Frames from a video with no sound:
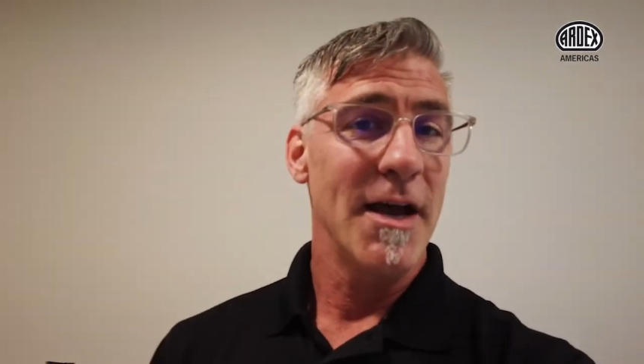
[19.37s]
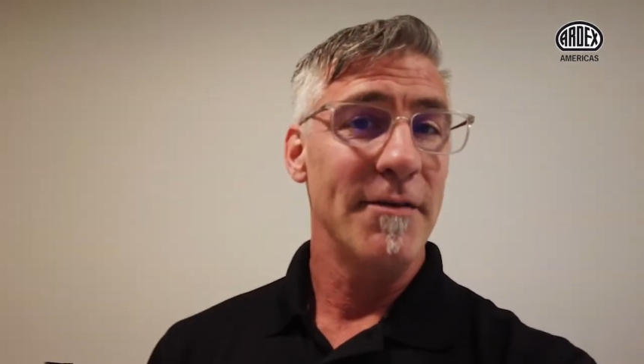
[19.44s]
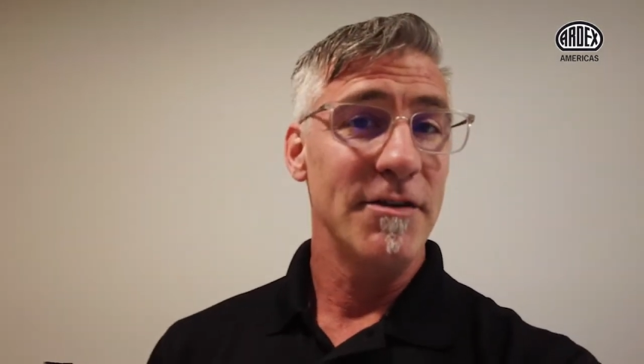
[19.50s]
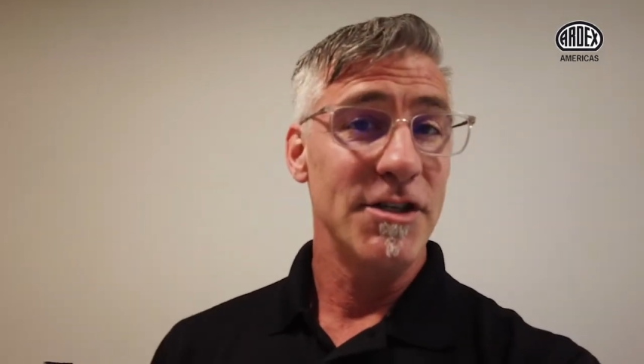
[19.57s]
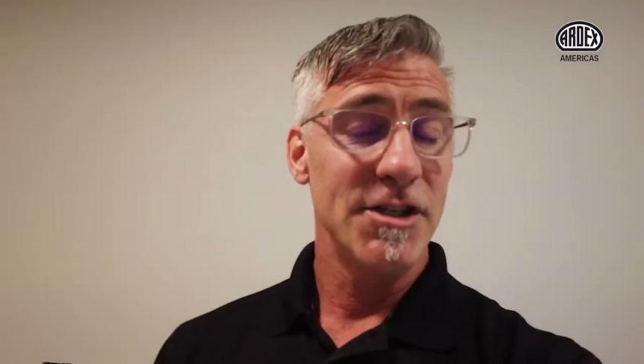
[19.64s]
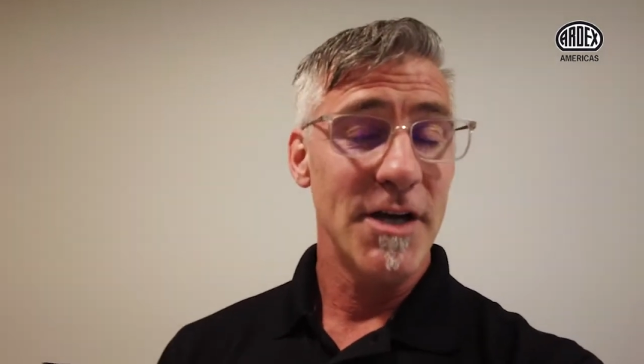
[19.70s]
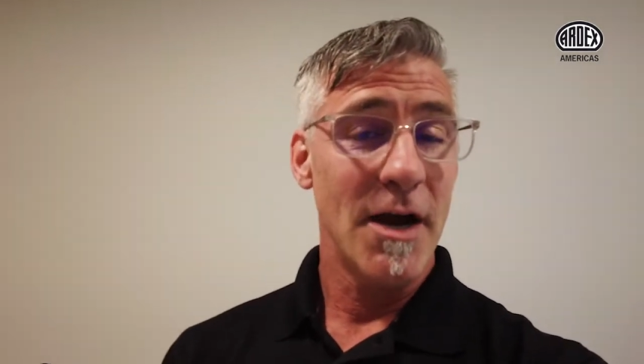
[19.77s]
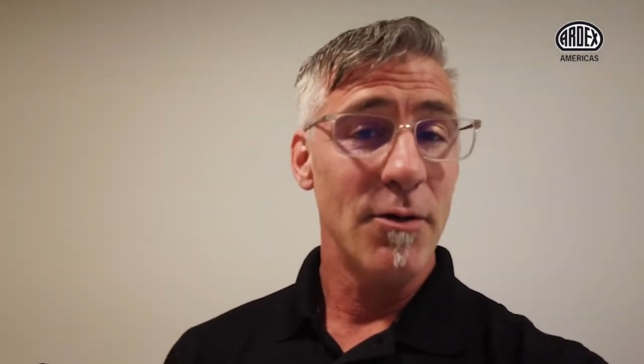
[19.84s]
have a
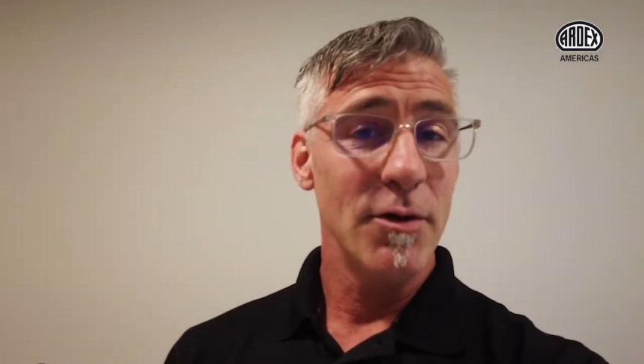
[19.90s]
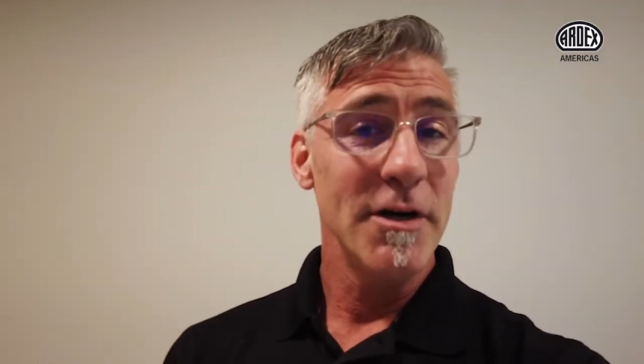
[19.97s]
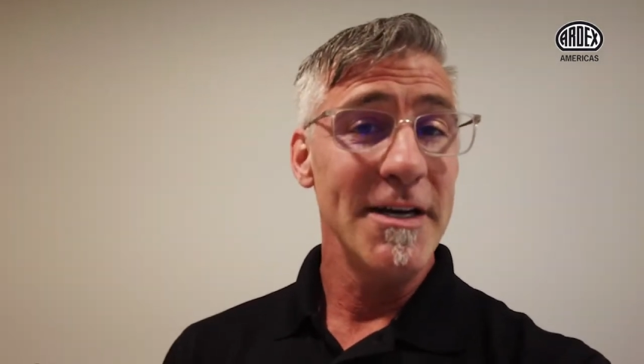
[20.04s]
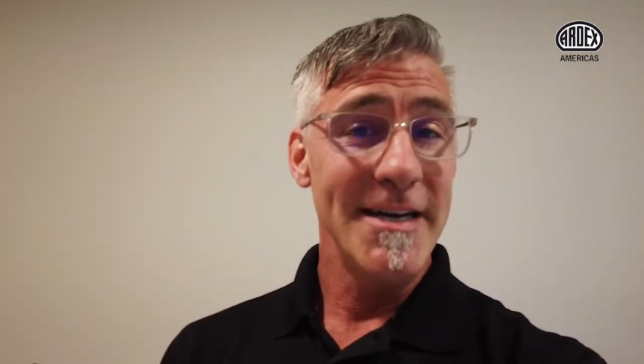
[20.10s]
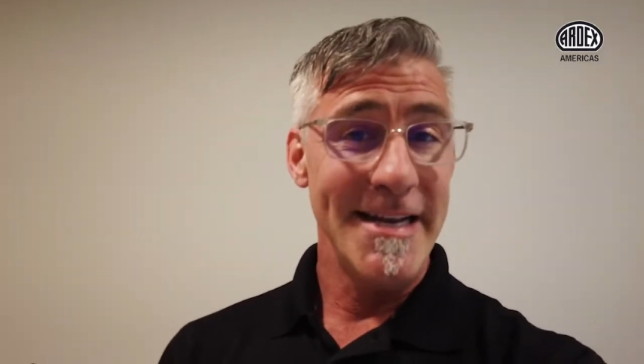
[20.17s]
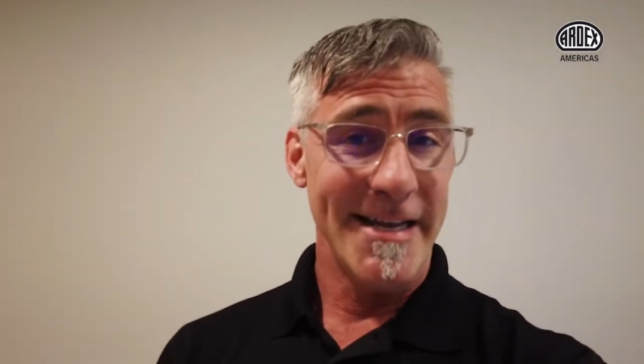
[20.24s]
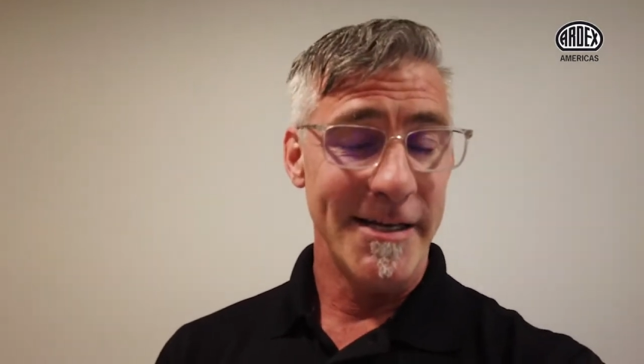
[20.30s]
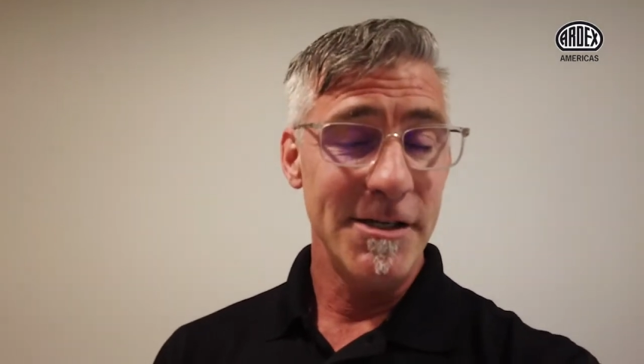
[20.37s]
shower
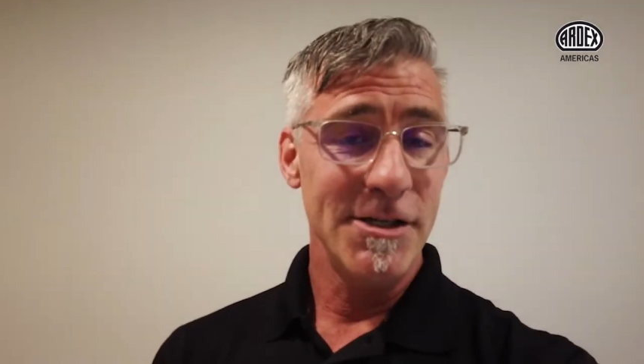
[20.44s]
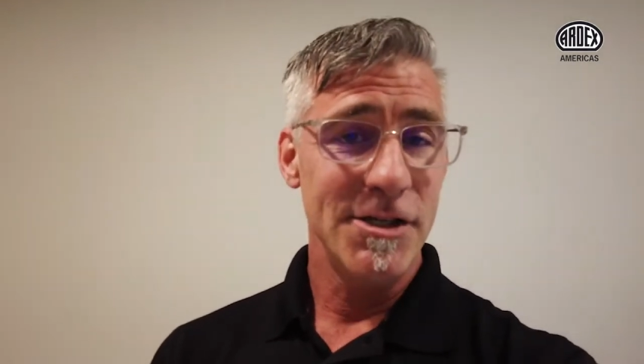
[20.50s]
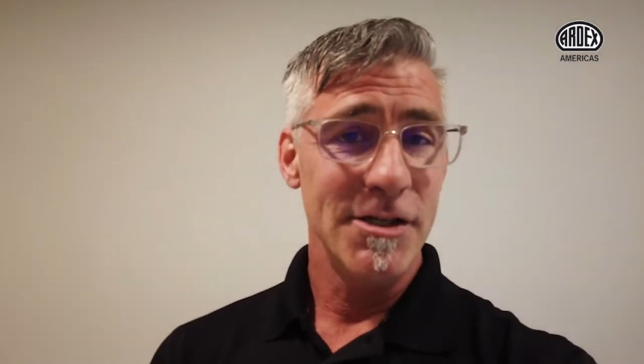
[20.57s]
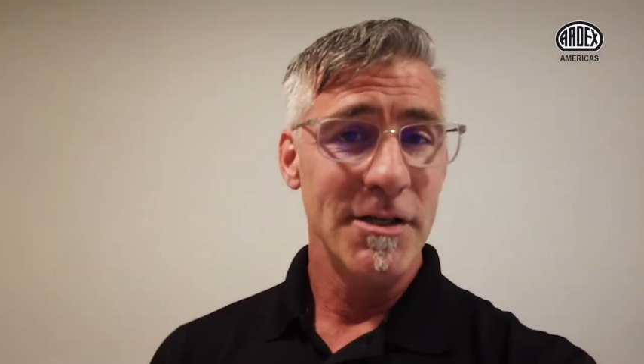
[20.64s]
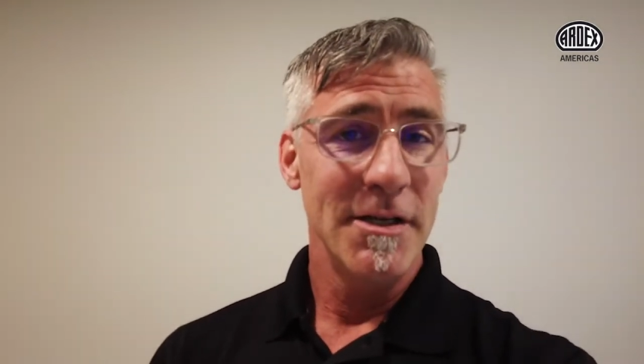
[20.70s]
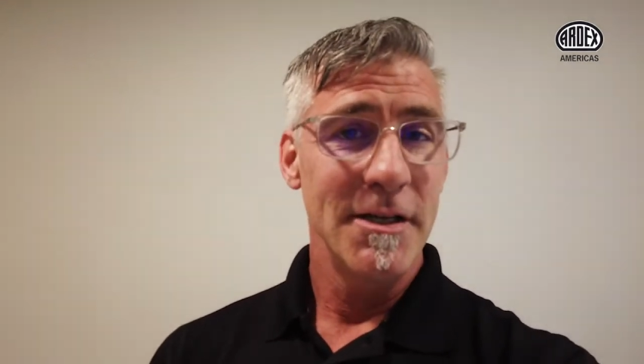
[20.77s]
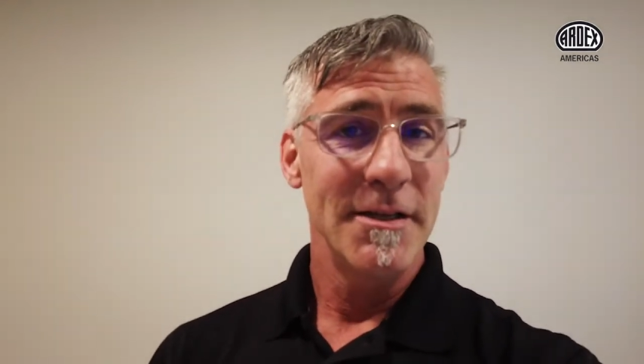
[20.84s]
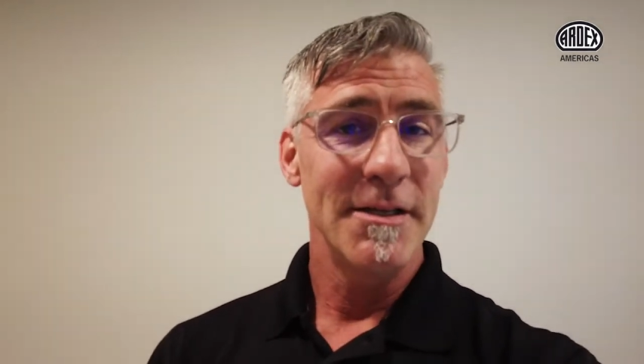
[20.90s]
niche